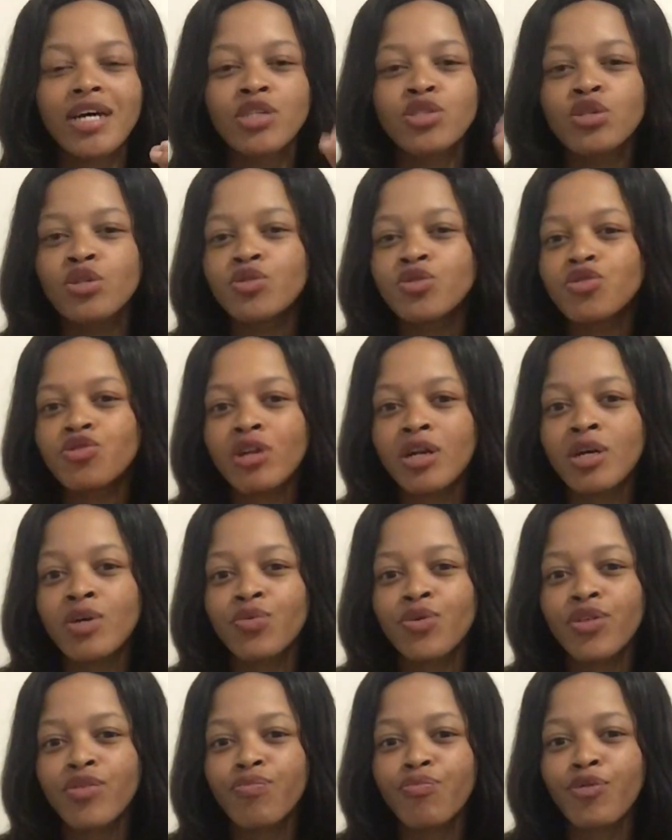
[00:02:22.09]
I don't struggle
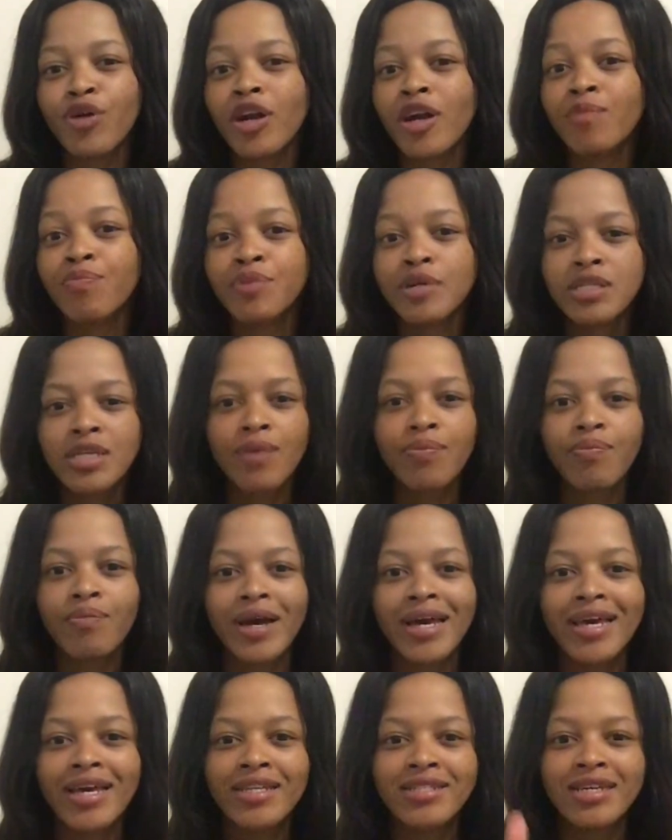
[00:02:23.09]
with product buildup.
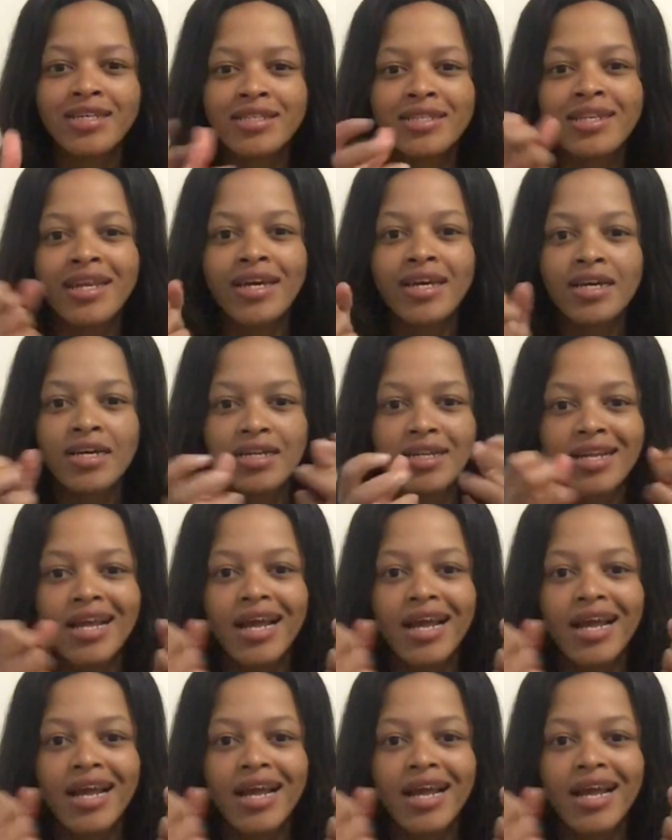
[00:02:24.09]
My hair doesn't like.